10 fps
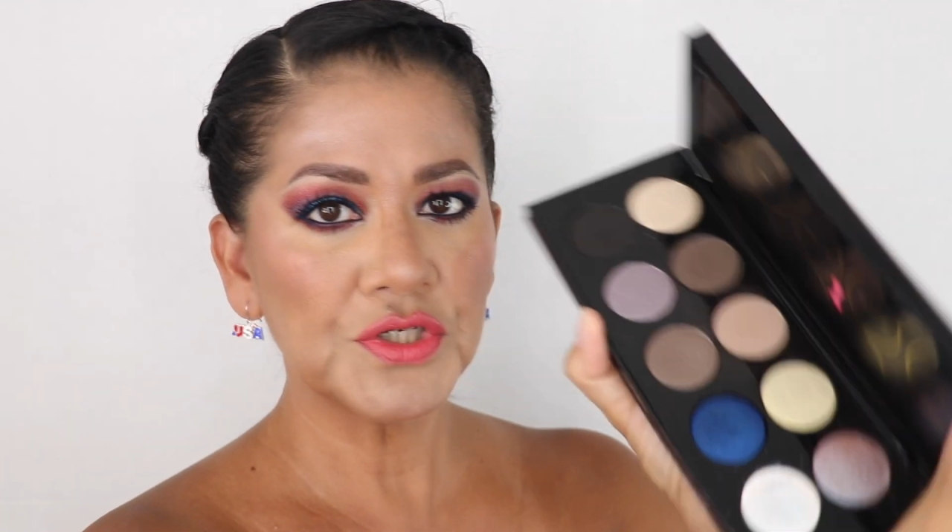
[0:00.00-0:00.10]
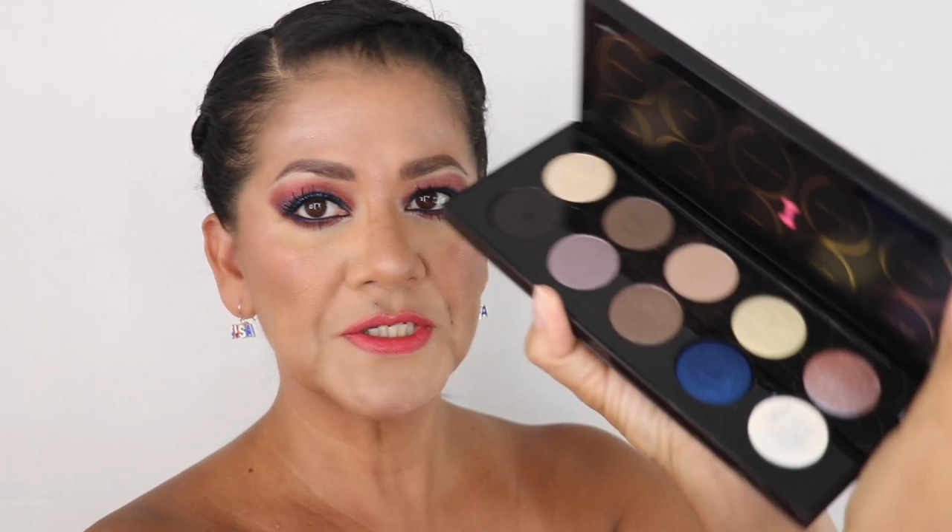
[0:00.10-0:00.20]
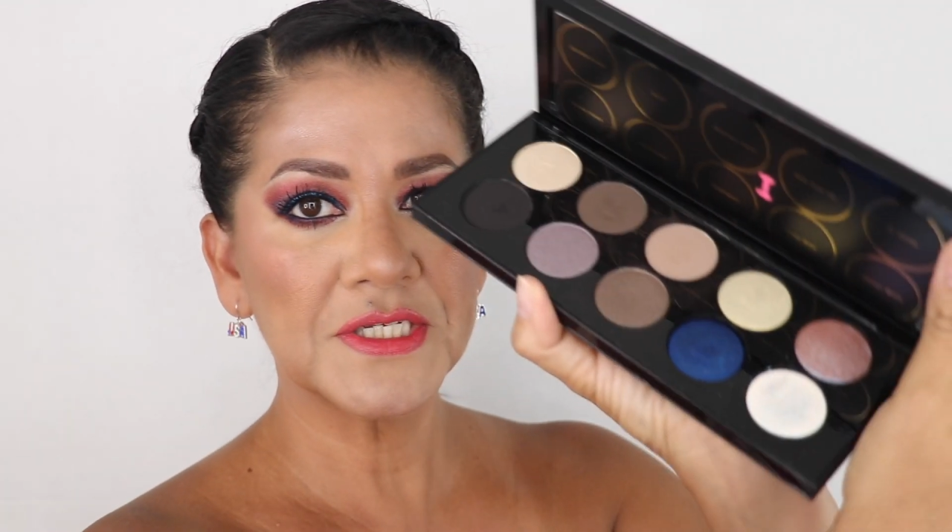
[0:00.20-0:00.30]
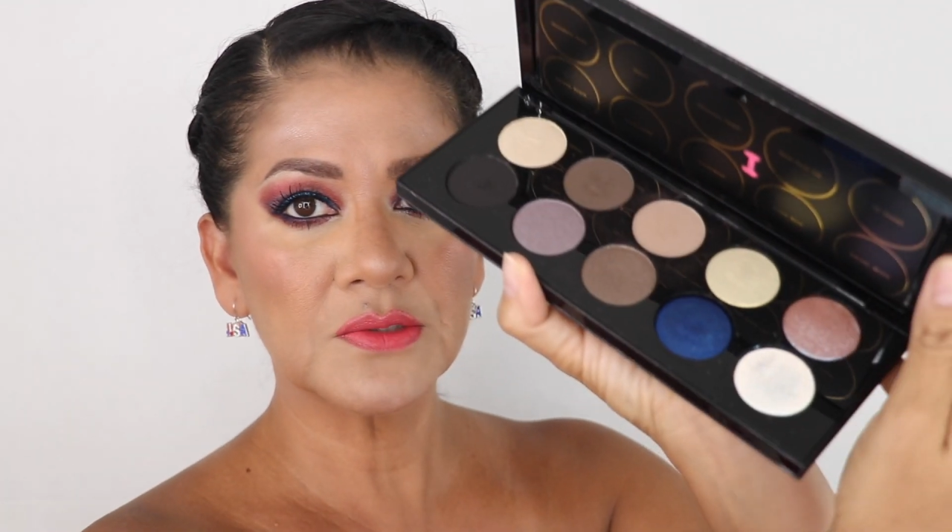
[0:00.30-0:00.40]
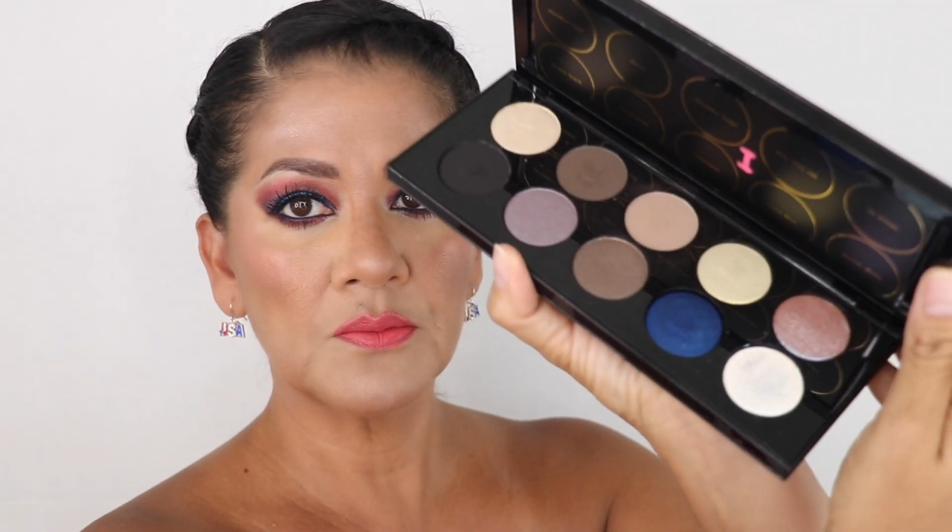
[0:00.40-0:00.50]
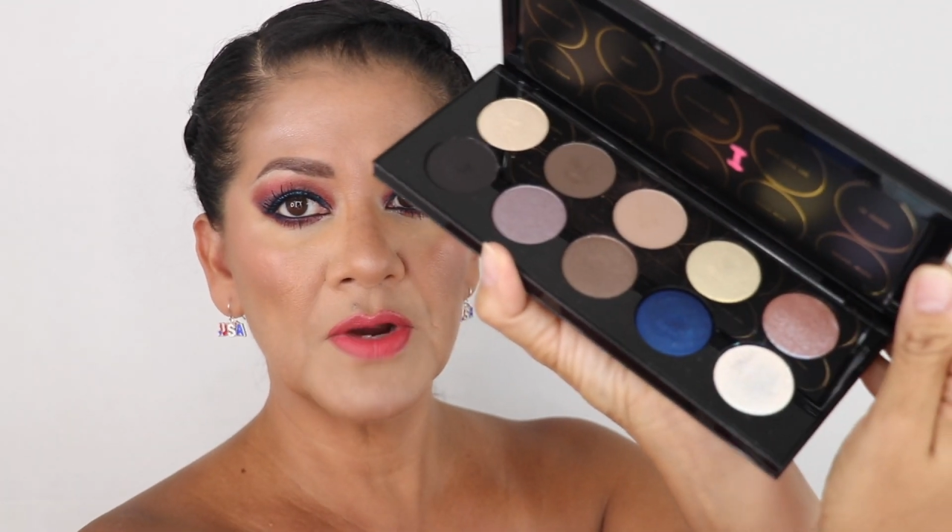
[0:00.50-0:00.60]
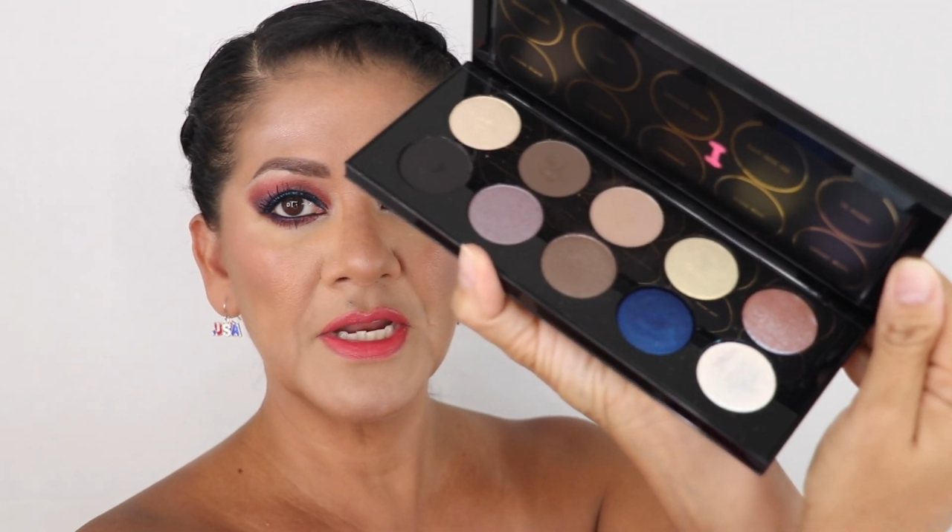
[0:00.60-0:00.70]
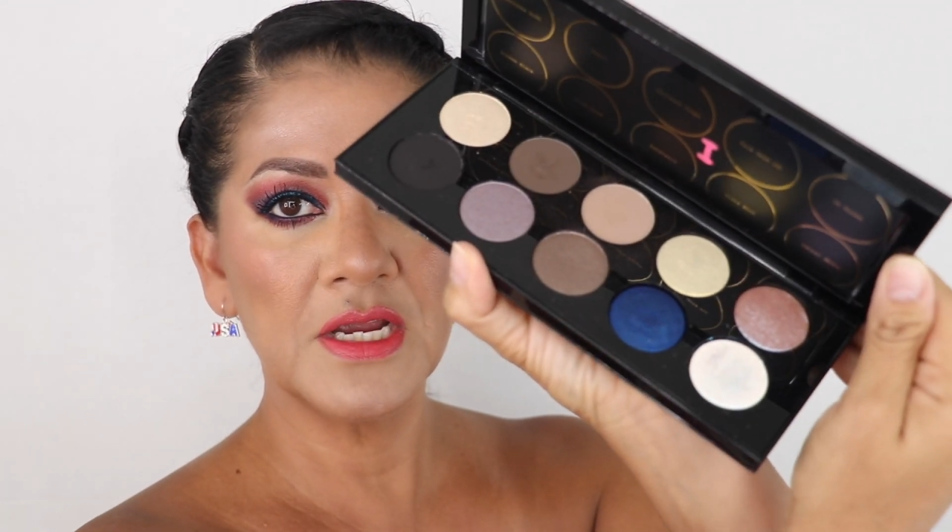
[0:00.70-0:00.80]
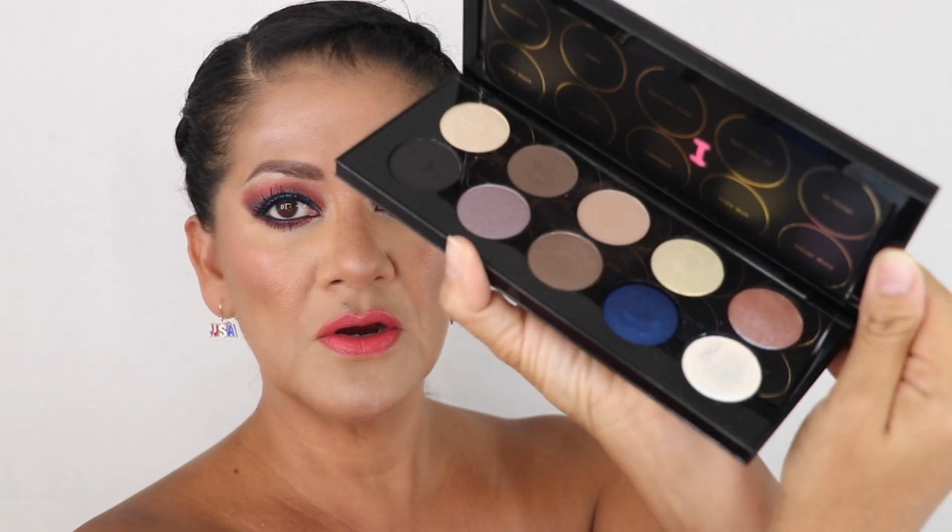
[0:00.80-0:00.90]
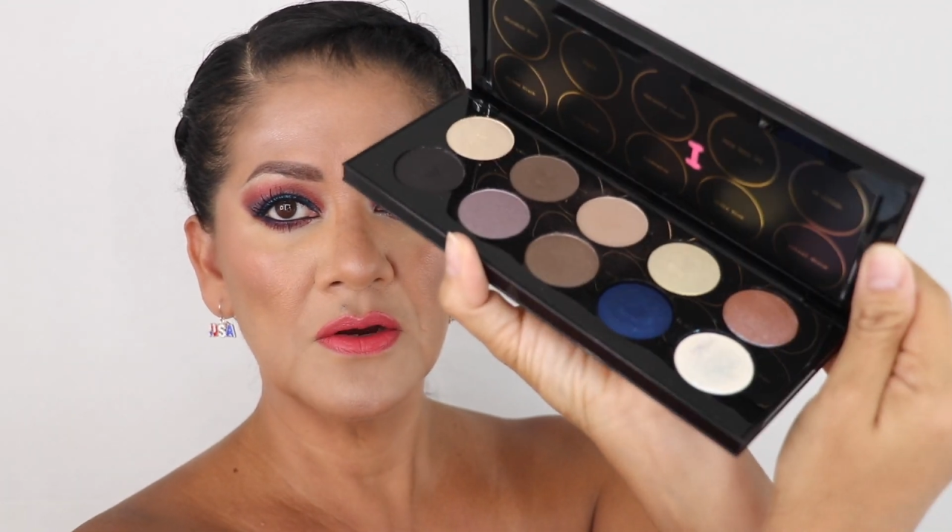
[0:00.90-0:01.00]
is this one right
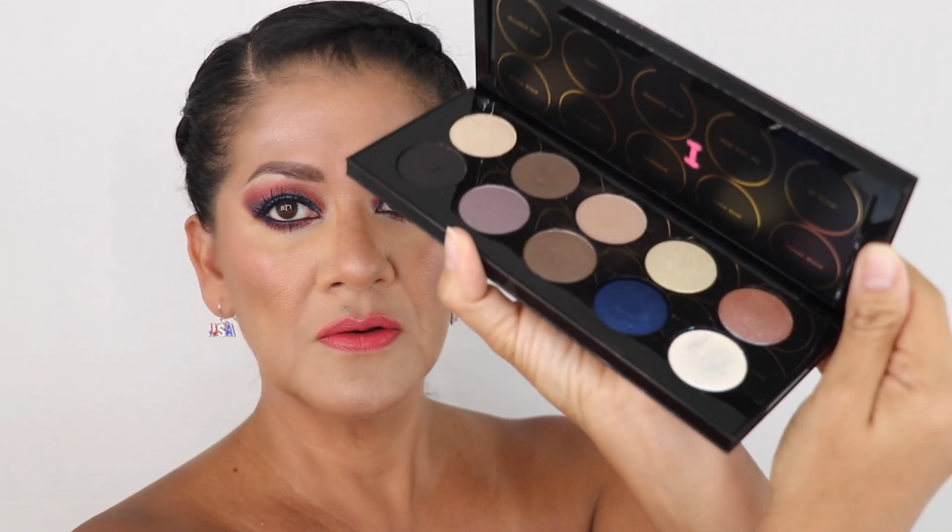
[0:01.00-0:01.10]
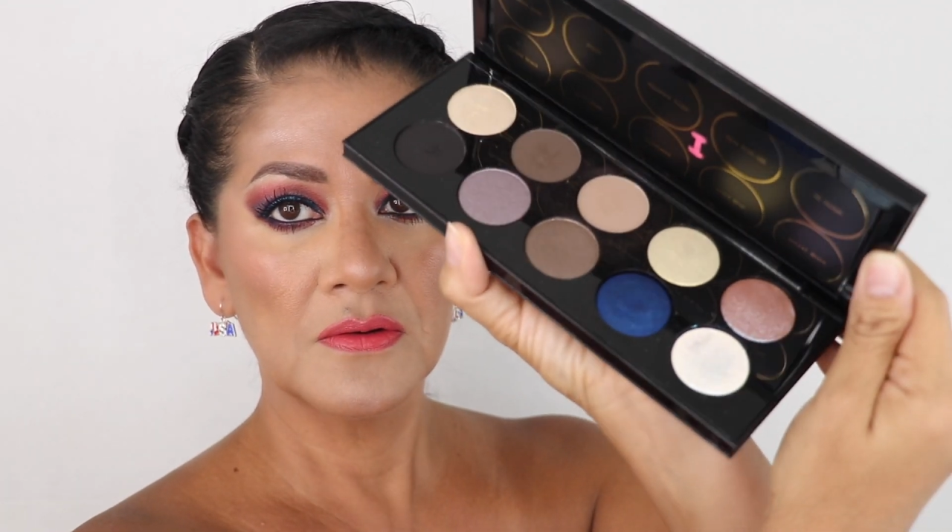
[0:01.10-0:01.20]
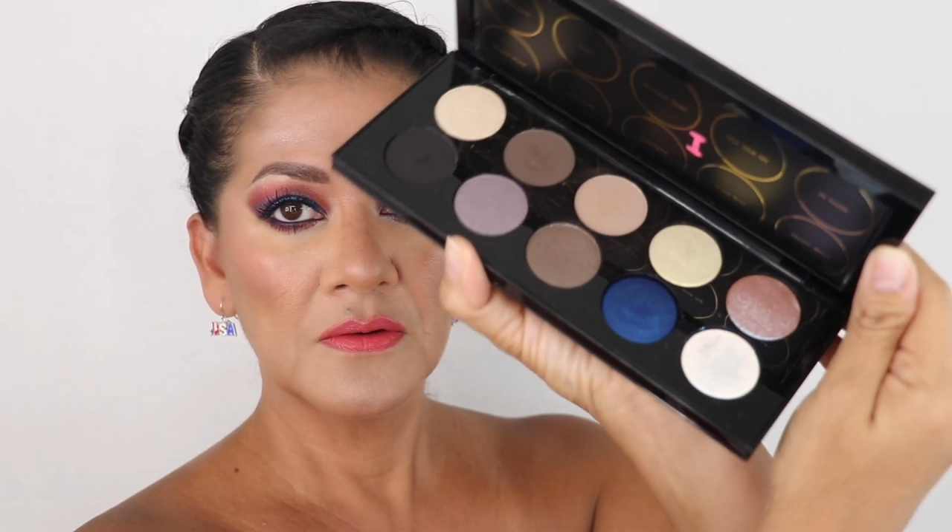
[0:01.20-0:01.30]
here.